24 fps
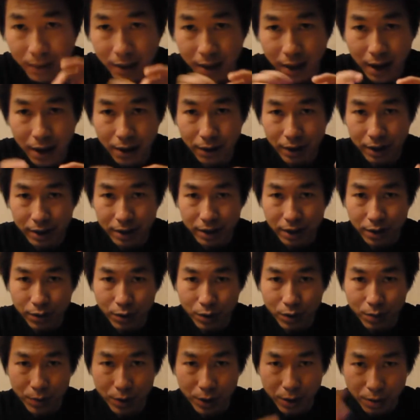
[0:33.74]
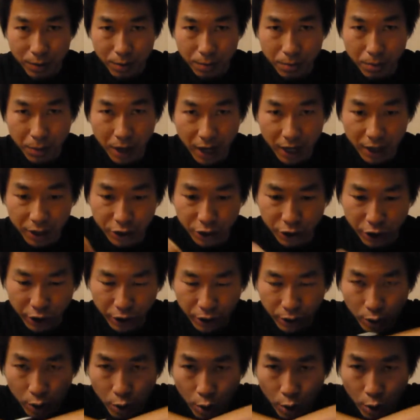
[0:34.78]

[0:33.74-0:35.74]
Now let's see with me. Magic!